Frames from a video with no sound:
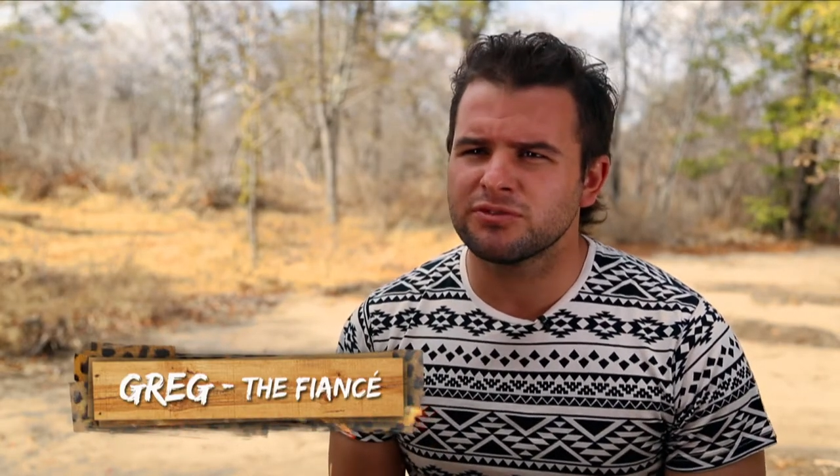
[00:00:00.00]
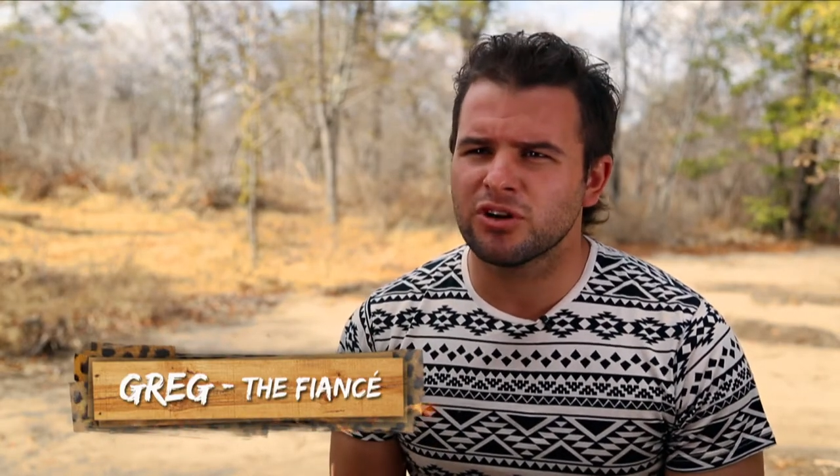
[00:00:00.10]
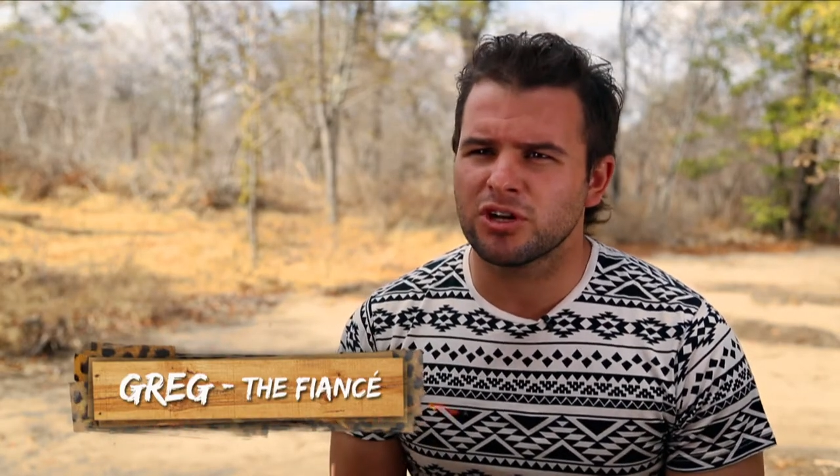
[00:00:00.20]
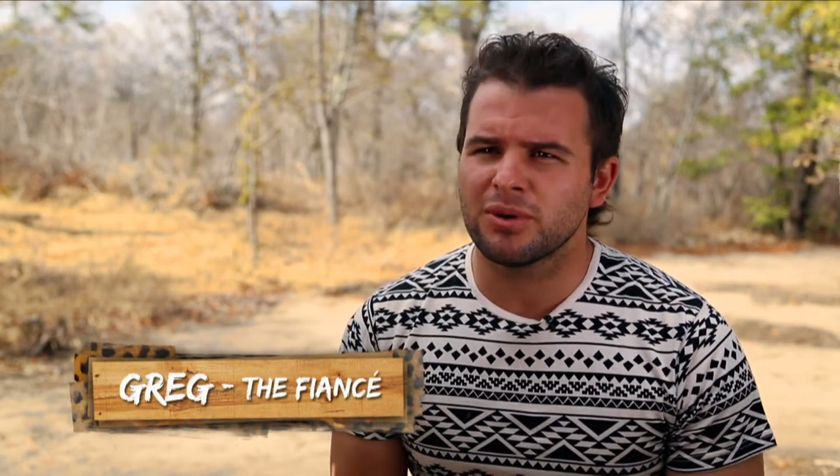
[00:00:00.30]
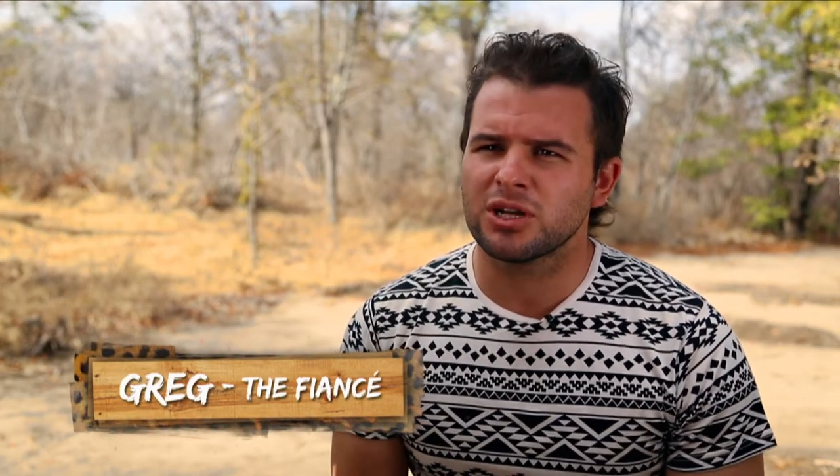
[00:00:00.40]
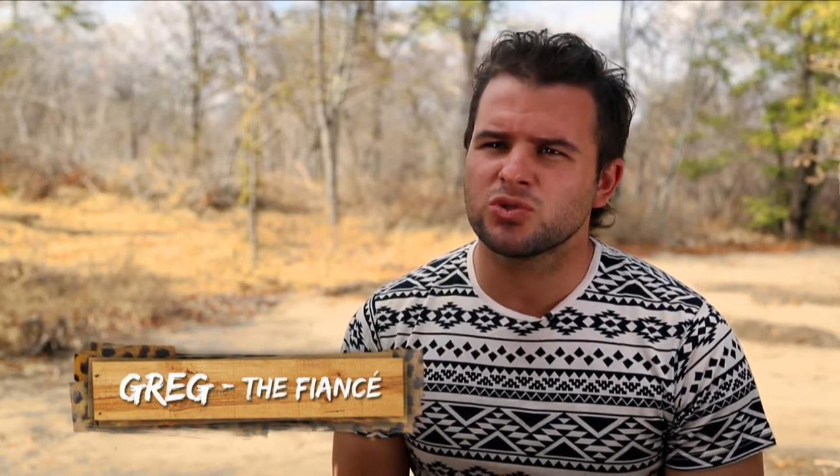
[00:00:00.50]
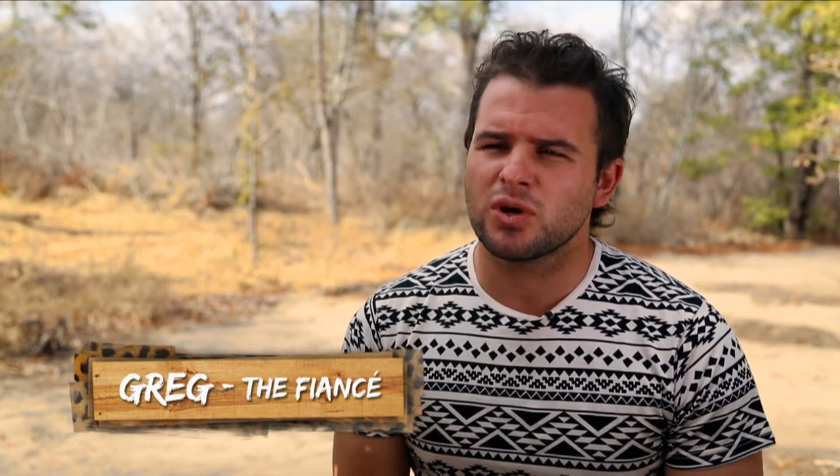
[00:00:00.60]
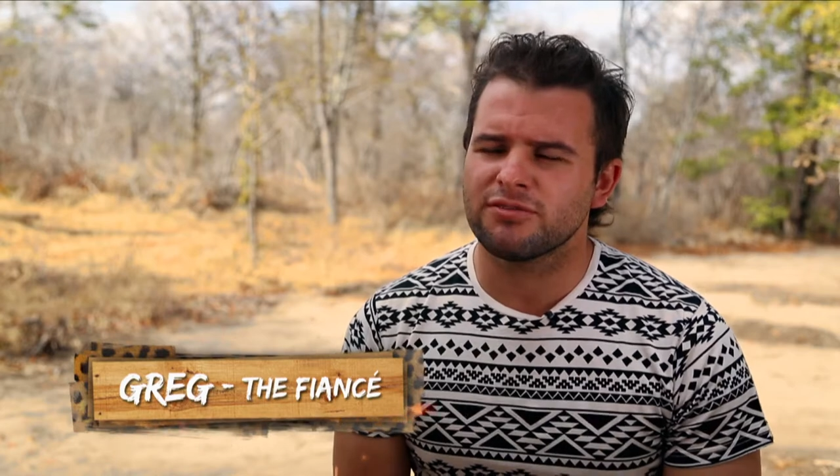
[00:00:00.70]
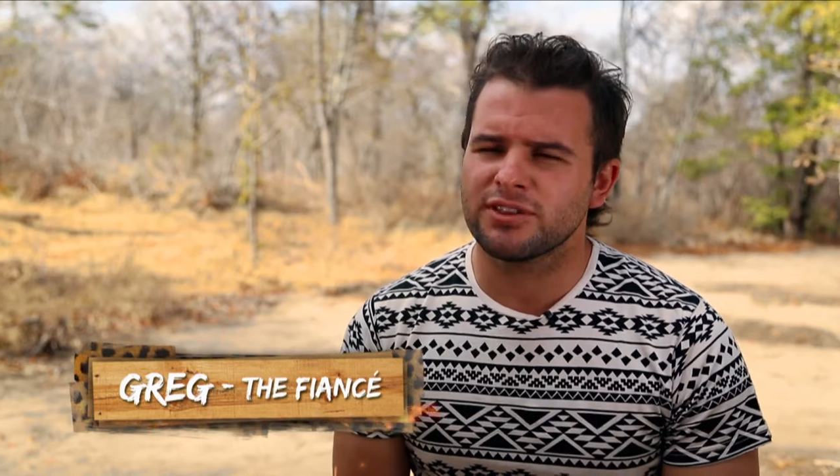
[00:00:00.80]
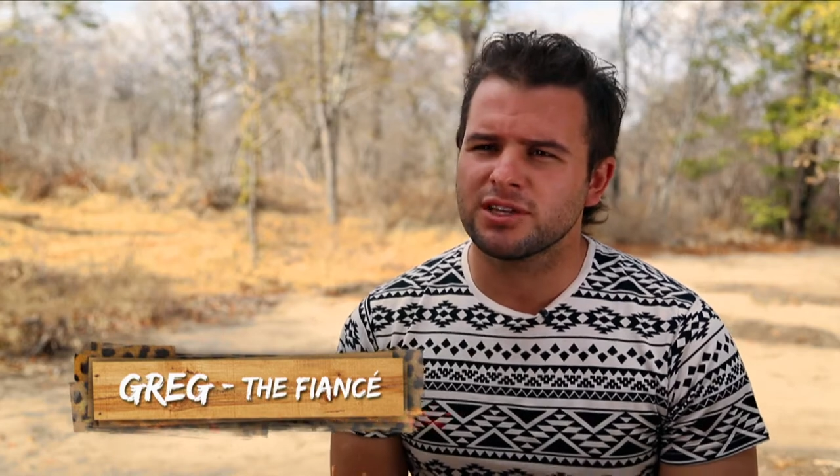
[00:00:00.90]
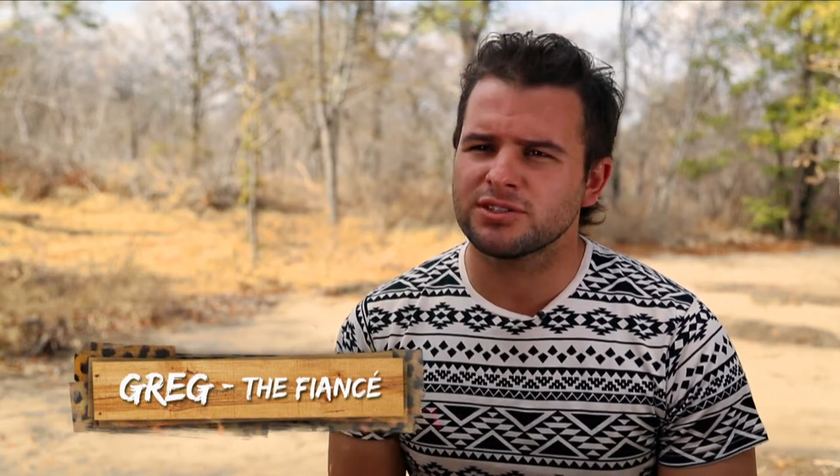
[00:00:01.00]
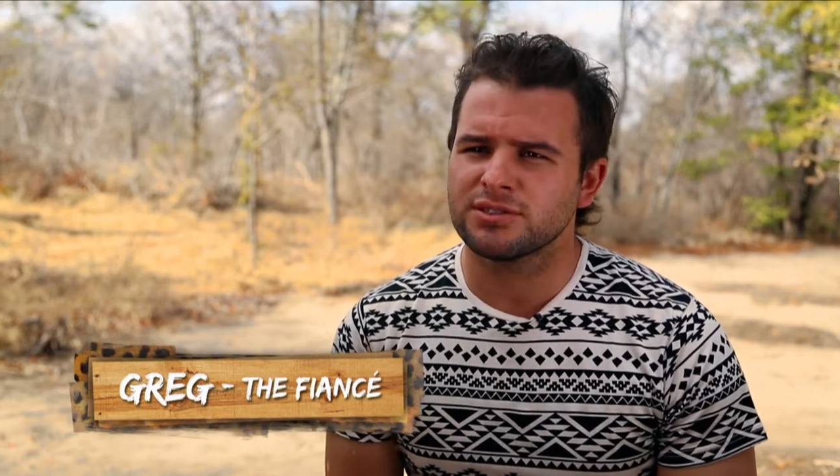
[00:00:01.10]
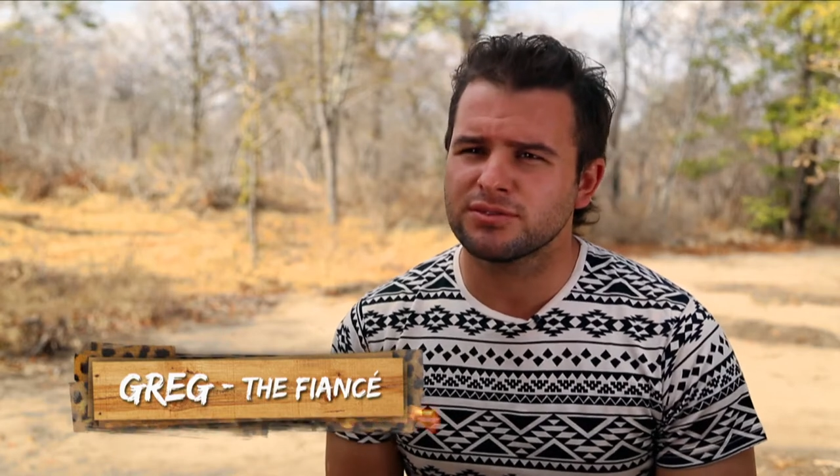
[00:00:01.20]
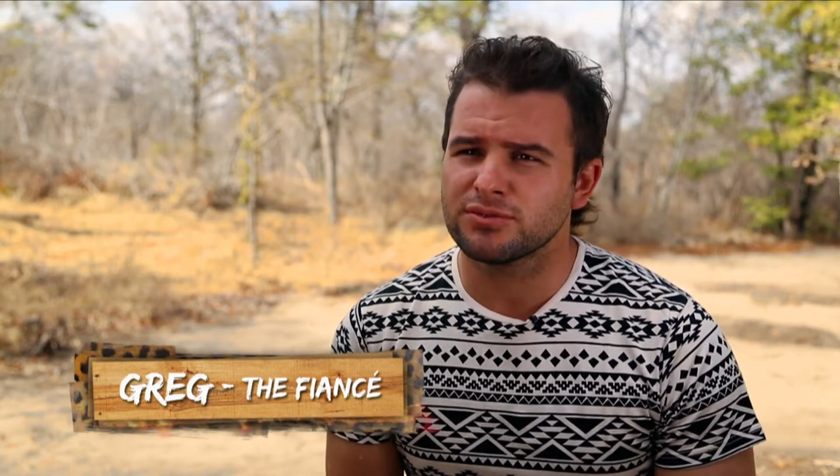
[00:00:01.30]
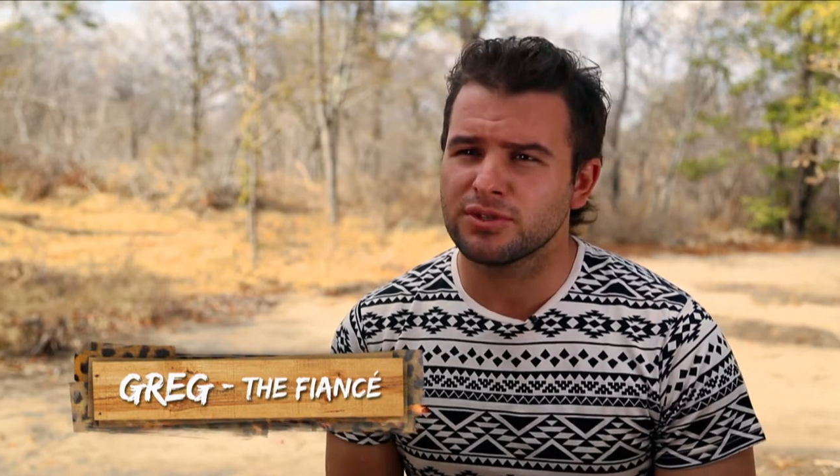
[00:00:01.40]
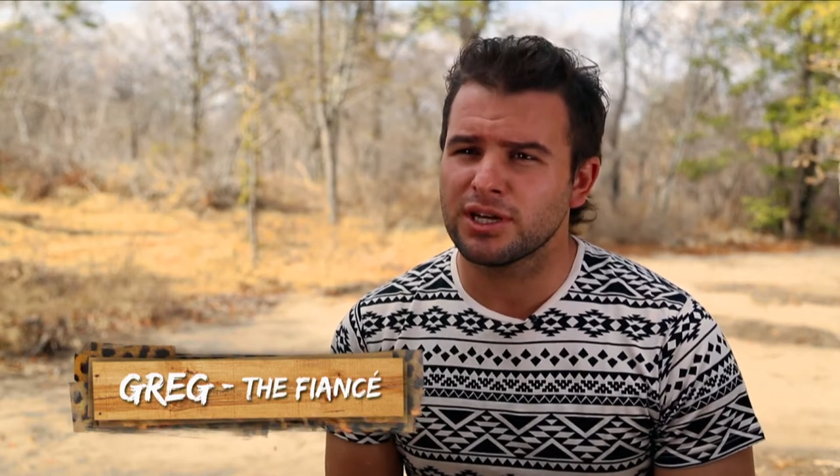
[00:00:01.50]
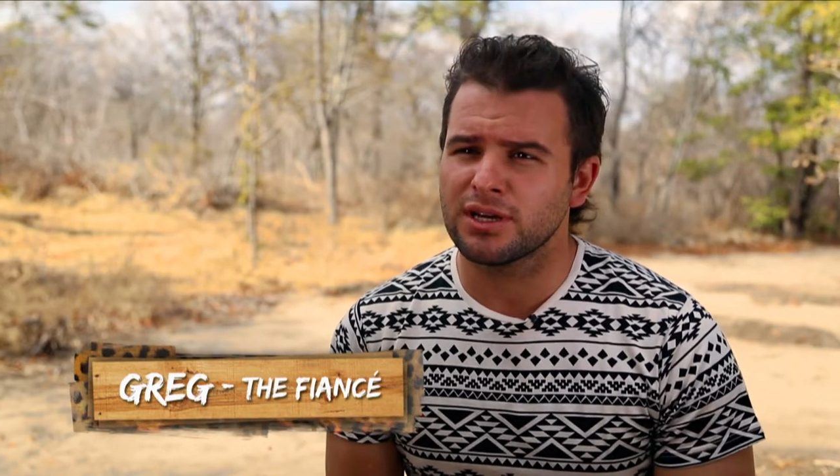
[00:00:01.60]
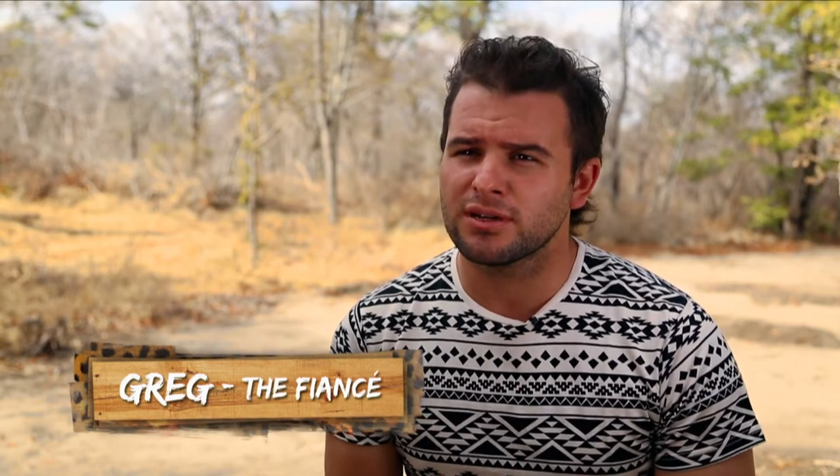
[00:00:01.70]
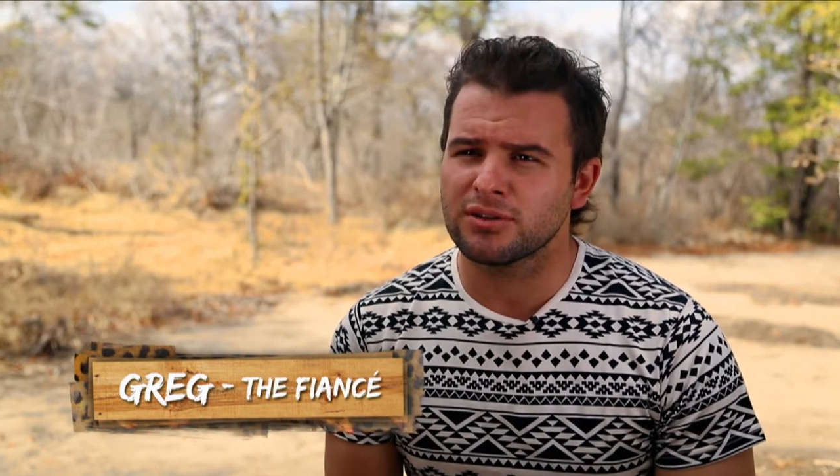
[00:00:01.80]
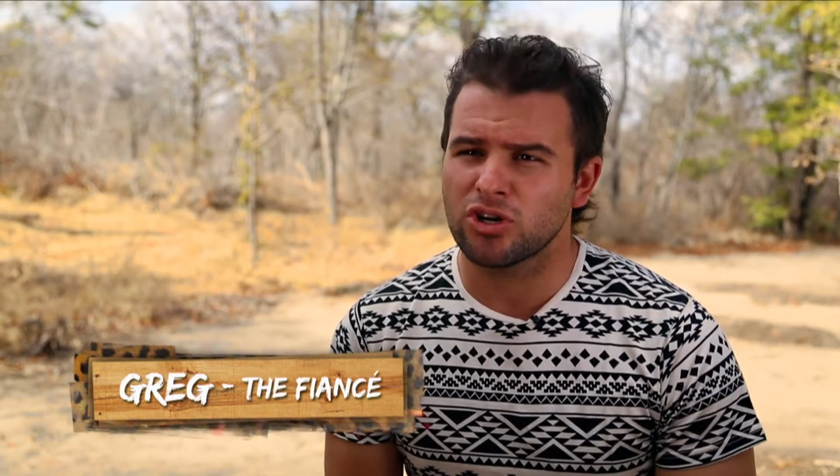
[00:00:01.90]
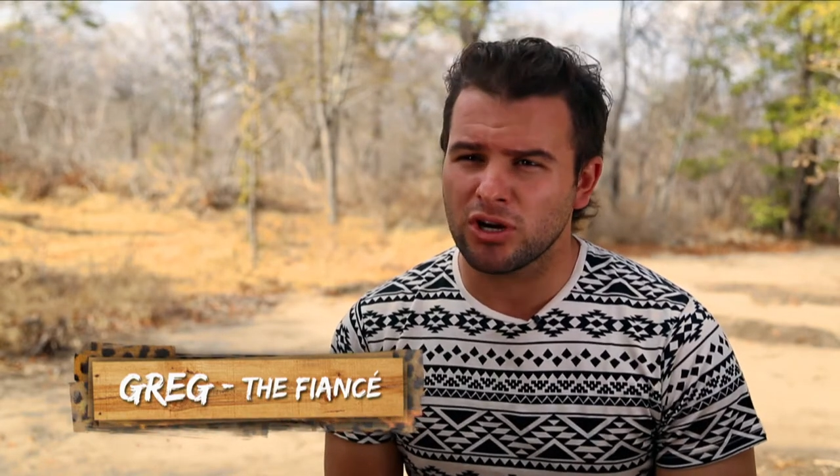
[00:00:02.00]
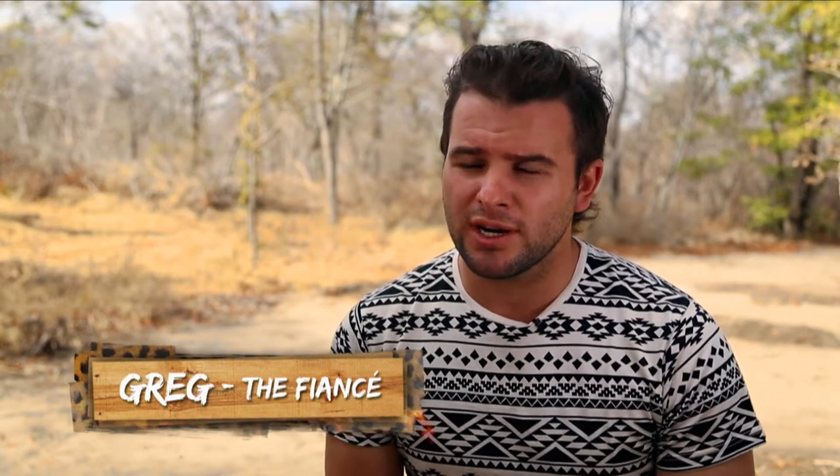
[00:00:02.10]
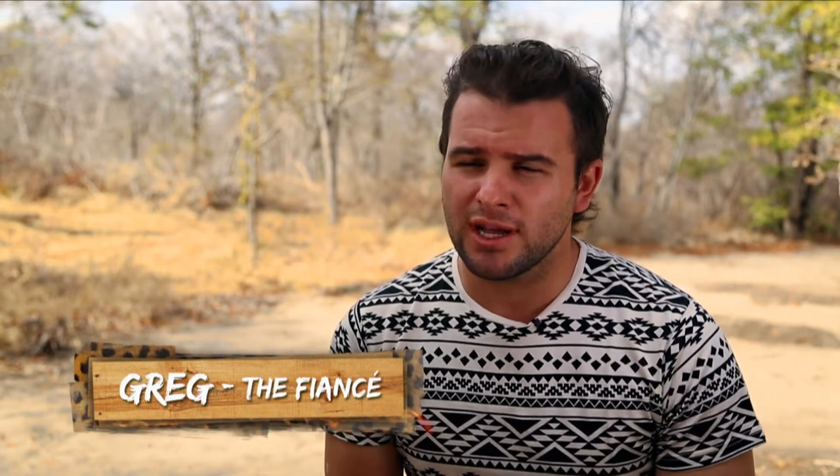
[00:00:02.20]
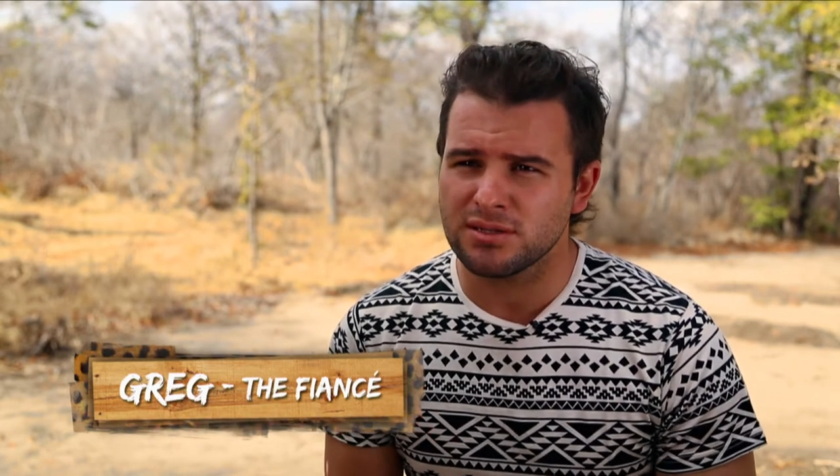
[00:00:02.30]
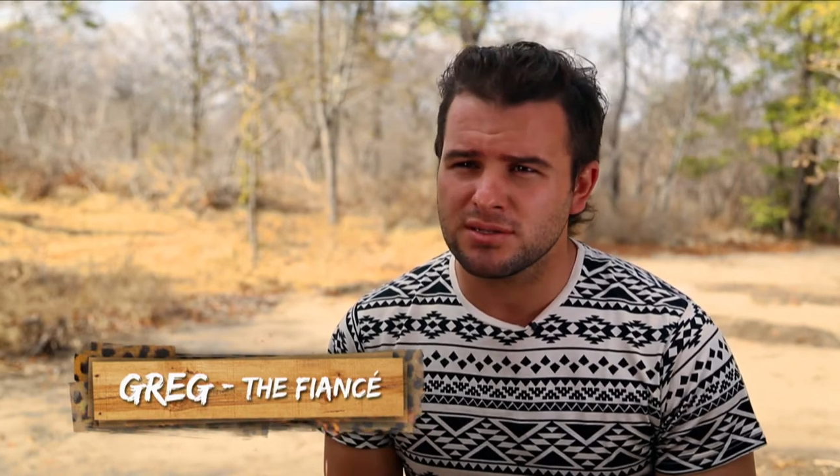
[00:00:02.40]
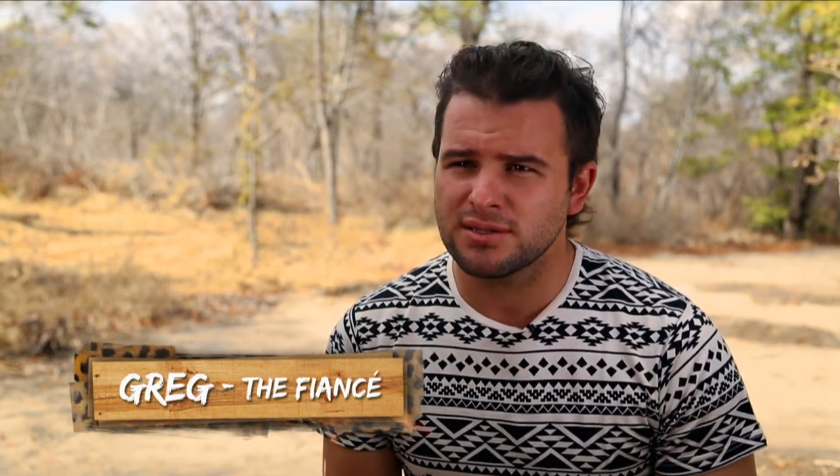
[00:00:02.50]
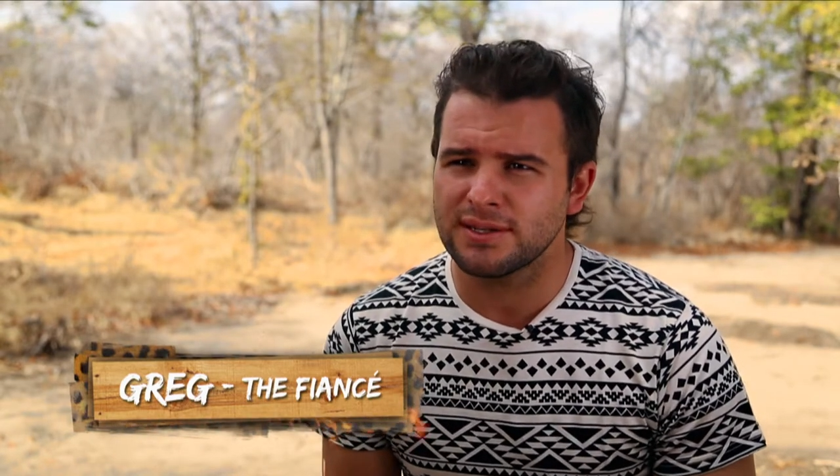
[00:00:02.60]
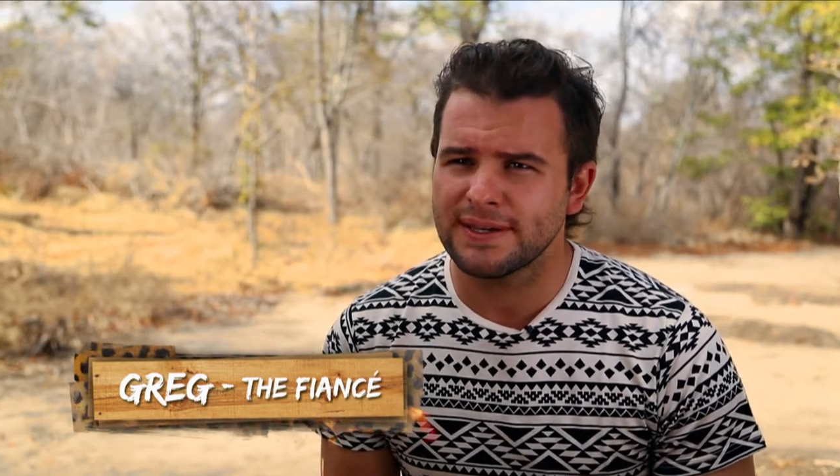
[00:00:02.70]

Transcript: We've got about 12,000 crocodiles.